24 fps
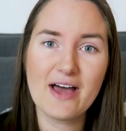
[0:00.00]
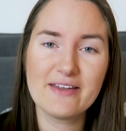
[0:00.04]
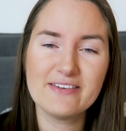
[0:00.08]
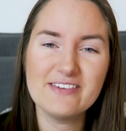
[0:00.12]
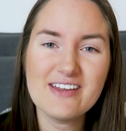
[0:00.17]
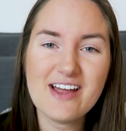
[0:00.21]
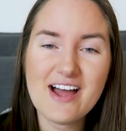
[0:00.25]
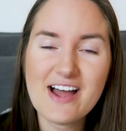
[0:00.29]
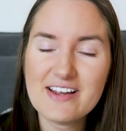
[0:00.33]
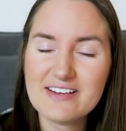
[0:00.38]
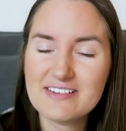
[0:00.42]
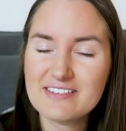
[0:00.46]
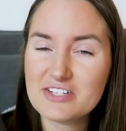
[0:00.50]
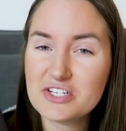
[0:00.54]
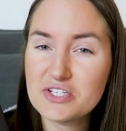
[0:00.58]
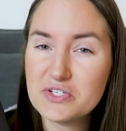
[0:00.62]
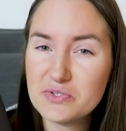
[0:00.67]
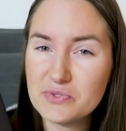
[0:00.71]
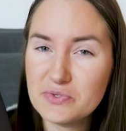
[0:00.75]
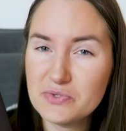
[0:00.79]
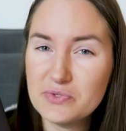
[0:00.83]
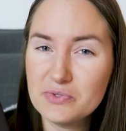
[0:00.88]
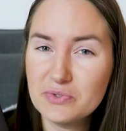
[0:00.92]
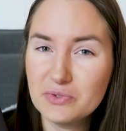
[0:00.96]
not
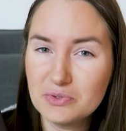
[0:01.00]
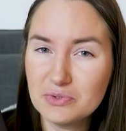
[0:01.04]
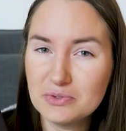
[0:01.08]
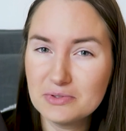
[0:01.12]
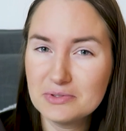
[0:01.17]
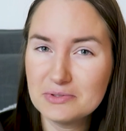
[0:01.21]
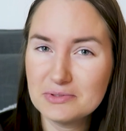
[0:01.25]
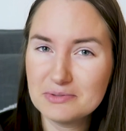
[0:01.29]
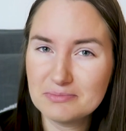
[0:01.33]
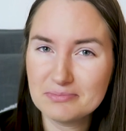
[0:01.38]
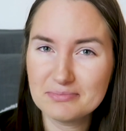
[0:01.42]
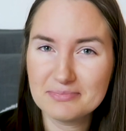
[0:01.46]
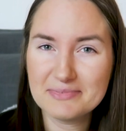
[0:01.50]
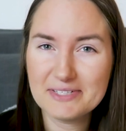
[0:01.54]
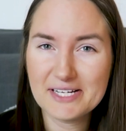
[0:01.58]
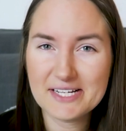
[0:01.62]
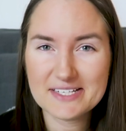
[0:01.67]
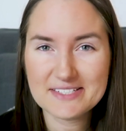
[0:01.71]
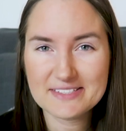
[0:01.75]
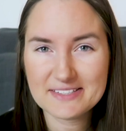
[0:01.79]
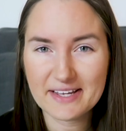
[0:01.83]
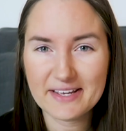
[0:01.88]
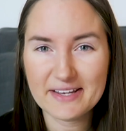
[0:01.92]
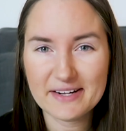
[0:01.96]
too
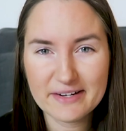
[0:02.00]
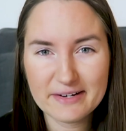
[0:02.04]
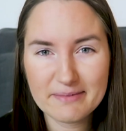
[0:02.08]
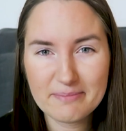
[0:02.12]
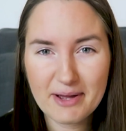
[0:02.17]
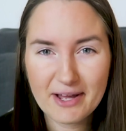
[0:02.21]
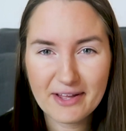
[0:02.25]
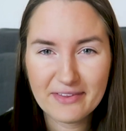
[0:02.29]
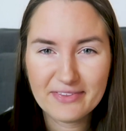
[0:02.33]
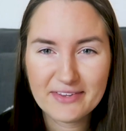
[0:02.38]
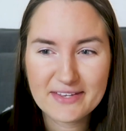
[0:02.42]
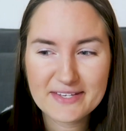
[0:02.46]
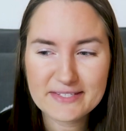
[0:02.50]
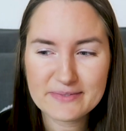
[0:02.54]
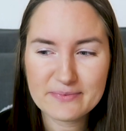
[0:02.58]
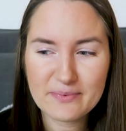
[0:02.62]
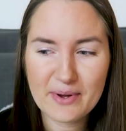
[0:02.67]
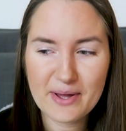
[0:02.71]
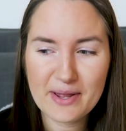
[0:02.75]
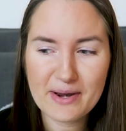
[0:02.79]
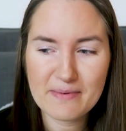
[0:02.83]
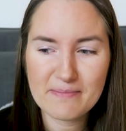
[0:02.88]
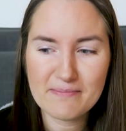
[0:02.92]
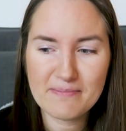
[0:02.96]
excited about this
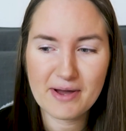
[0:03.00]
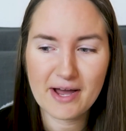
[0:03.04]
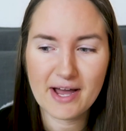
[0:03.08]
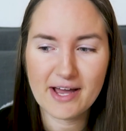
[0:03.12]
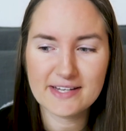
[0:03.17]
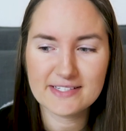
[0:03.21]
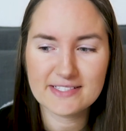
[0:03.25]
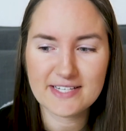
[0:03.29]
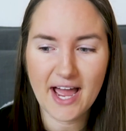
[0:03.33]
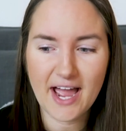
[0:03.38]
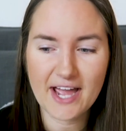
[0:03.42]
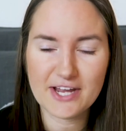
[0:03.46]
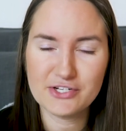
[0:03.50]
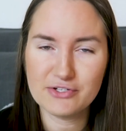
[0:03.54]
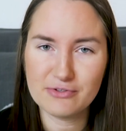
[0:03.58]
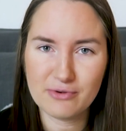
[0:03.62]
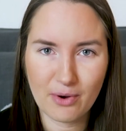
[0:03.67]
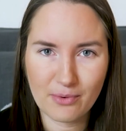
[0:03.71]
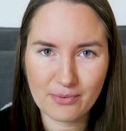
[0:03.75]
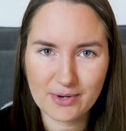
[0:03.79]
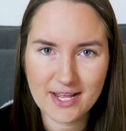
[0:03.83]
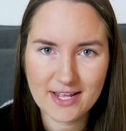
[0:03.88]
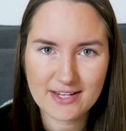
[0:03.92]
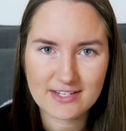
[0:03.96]
one, but I do
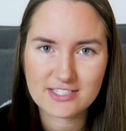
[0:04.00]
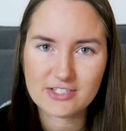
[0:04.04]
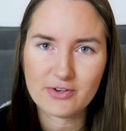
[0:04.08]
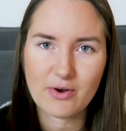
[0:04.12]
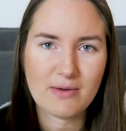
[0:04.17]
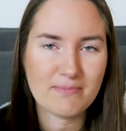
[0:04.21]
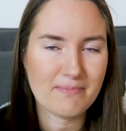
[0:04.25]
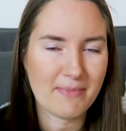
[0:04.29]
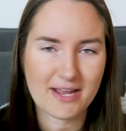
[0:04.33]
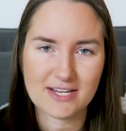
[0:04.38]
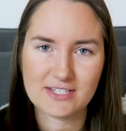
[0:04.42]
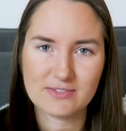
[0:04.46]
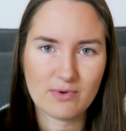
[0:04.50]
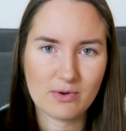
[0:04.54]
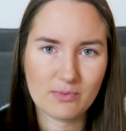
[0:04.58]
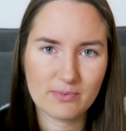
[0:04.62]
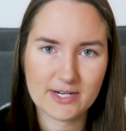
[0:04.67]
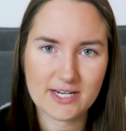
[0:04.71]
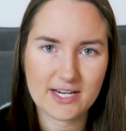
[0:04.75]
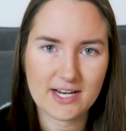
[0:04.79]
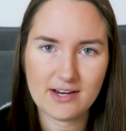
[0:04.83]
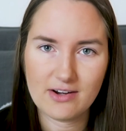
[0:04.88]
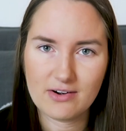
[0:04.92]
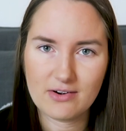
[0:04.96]
own it, so I might as well
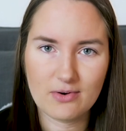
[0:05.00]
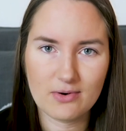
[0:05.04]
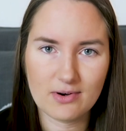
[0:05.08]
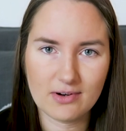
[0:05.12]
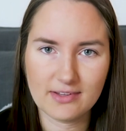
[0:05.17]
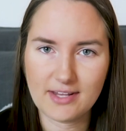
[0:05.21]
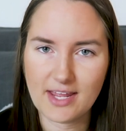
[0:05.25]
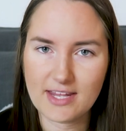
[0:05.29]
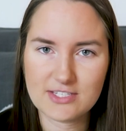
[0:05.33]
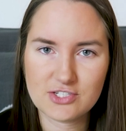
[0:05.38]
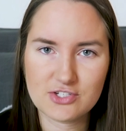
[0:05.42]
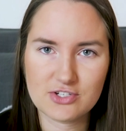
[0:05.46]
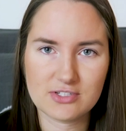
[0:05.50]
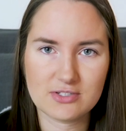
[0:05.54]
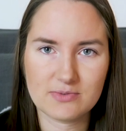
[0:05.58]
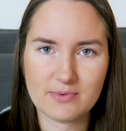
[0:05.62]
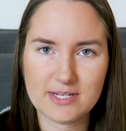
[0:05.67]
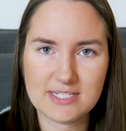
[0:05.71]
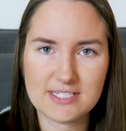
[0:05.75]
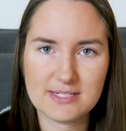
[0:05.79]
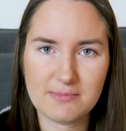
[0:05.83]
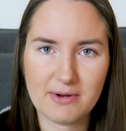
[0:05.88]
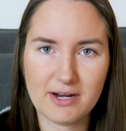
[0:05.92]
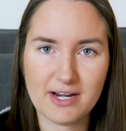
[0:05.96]
read it, or that's just a
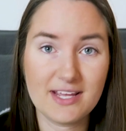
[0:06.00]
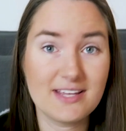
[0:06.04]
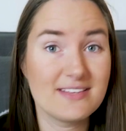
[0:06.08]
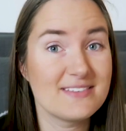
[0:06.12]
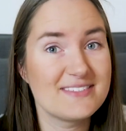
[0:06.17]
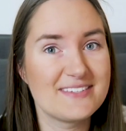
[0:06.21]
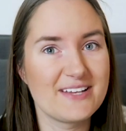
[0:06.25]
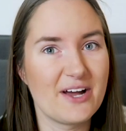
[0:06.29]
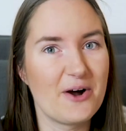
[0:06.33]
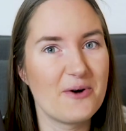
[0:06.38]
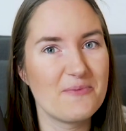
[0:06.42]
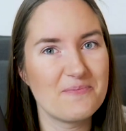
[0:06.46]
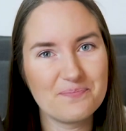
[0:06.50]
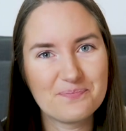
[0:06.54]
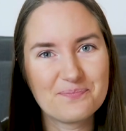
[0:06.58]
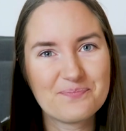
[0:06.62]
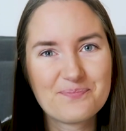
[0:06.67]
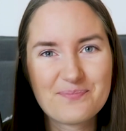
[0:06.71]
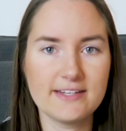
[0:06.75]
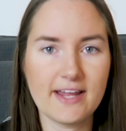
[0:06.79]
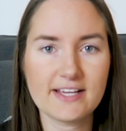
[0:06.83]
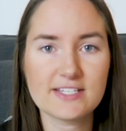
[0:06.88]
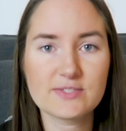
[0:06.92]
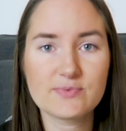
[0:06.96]
waste of money. So
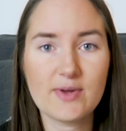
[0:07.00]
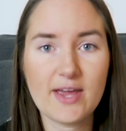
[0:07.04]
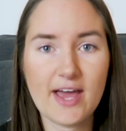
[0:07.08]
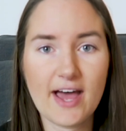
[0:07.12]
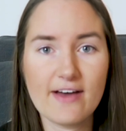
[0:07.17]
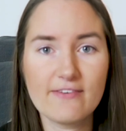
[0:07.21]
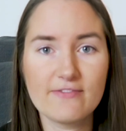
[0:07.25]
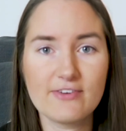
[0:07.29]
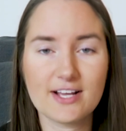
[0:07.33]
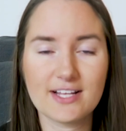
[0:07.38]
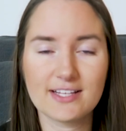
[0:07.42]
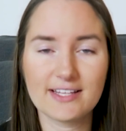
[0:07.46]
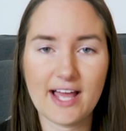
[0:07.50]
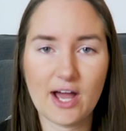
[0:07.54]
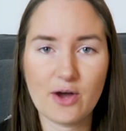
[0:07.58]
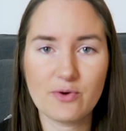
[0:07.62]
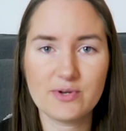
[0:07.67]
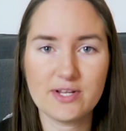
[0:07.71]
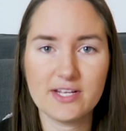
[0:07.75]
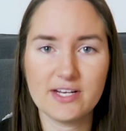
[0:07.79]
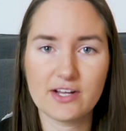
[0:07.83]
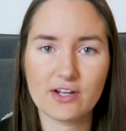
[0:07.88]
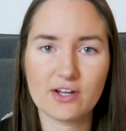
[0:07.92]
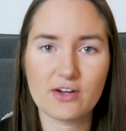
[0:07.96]
next we have
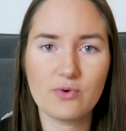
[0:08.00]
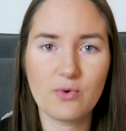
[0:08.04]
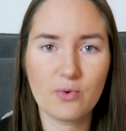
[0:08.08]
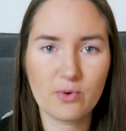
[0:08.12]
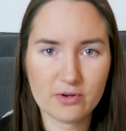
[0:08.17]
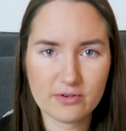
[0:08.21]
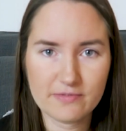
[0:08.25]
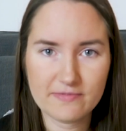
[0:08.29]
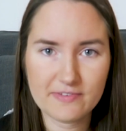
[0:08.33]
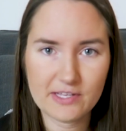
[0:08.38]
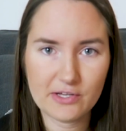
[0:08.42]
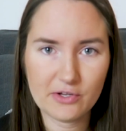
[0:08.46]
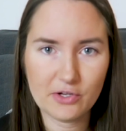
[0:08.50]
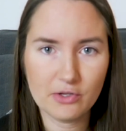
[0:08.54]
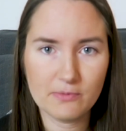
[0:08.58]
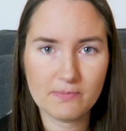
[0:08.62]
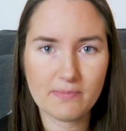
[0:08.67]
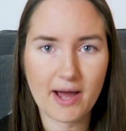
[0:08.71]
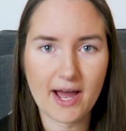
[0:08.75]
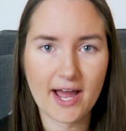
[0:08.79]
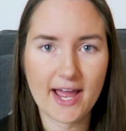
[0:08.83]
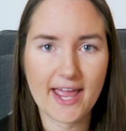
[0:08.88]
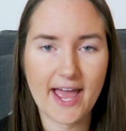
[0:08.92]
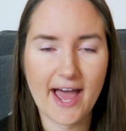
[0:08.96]
Clown in a Cornfield
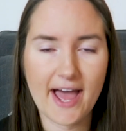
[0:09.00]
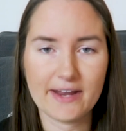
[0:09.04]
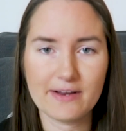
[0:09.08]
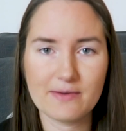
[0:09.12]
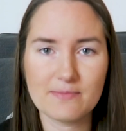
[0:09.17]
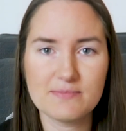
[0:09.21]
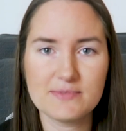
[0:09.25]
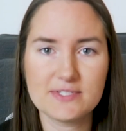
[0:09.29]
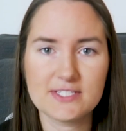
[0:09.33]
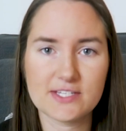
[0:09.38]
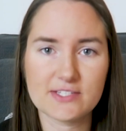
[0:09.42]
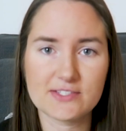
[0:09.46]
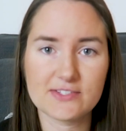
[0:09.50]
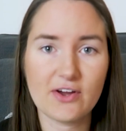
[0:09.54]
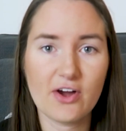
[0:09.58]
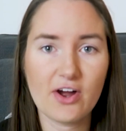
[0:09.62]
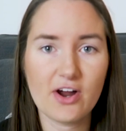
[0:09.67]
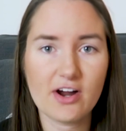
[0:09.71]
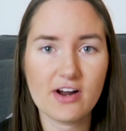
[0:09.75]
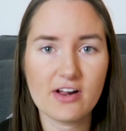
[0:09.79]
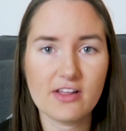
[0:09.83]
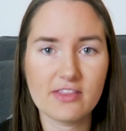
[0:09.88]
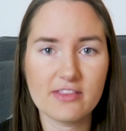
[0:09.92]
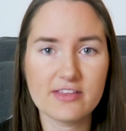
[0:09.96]
by Adam
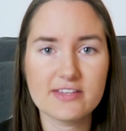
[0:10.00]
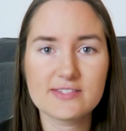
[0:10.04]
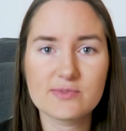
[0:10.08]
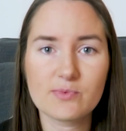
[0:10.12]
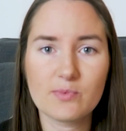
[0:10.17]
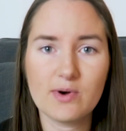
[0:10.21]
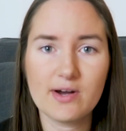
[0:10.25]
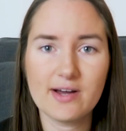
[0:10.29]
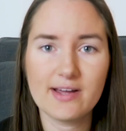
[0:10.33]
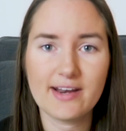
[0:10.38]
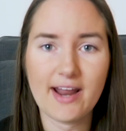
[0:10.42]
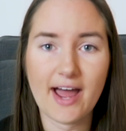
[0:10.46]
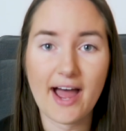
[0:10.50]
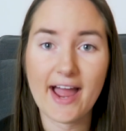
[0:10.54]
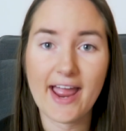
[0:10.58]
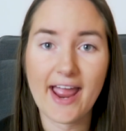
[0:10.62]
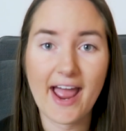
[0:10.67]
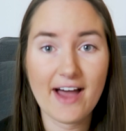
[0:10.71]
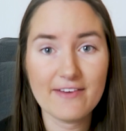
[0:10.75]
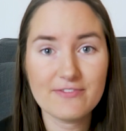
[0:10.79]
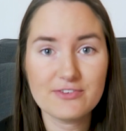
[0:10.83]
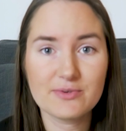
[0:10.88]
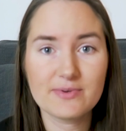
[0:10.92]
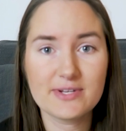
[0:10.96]
Cesar. This one I
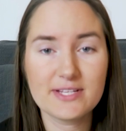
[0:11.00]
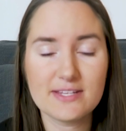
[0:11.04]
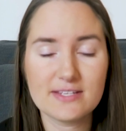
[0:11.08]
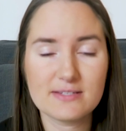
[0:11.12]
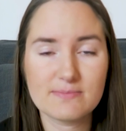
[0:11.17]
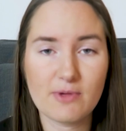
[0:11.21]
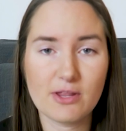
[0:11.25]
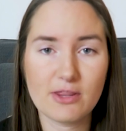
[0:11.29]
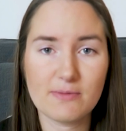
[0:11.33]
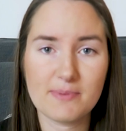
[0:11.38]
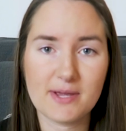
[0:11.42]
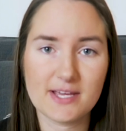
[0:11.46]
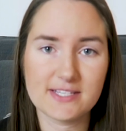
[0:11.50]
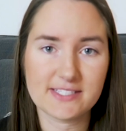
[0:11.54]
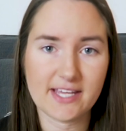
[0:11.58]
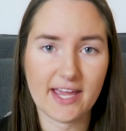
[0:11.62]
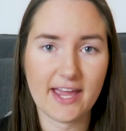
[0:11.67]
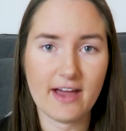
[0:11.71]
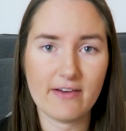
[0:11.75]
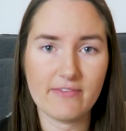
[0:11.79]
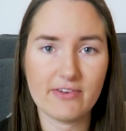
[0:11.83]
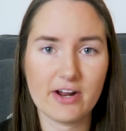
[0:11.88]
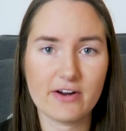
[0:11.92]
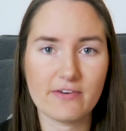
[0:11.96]
have to read this month because I
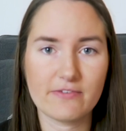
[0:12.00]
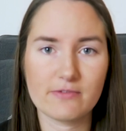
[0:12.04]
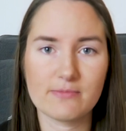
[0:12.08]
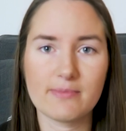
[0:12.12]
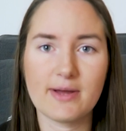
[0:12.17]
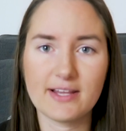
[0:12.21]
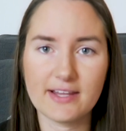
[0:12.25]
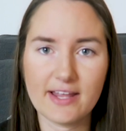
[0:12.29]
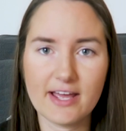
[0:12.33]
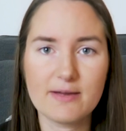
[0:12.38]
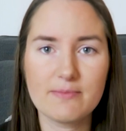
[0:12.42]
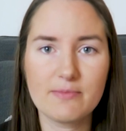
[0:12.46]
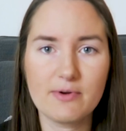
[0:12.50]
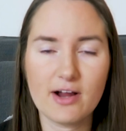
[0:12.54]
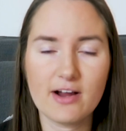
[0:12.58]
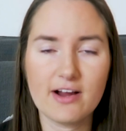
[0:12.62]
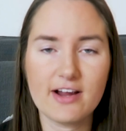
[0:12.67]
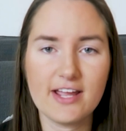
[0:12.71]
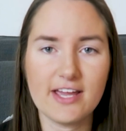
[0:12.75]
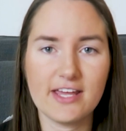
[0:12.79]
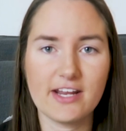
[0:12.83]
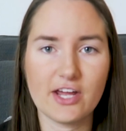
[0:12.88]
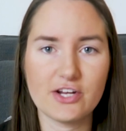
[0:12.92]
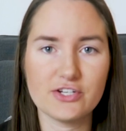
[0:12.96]
have it out for my
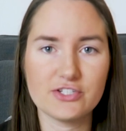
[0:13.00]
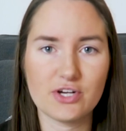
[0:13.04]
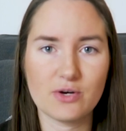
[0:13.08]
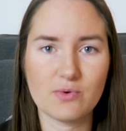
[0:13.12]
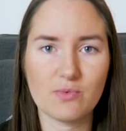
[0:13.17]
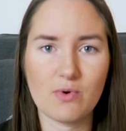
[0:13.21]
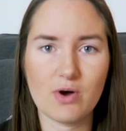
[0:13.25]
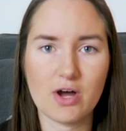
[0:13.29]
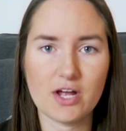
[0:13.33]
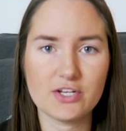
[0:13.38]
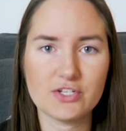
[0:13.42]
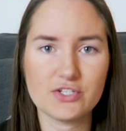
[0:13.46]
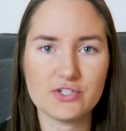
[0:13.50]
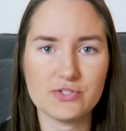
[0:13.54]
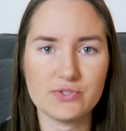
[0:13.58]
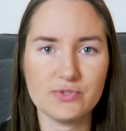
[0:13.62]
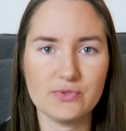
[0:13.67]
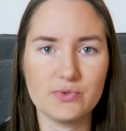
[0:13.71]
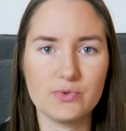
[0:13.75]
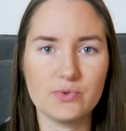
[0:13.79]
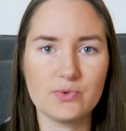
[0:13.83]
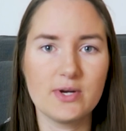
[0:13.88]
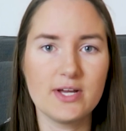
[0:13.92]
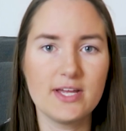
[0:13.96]
library, and I don't want
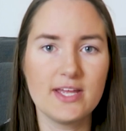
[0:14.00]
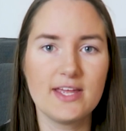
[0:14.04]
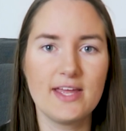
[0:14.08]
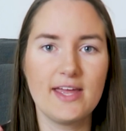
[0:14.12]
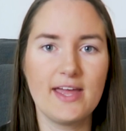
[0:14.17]
to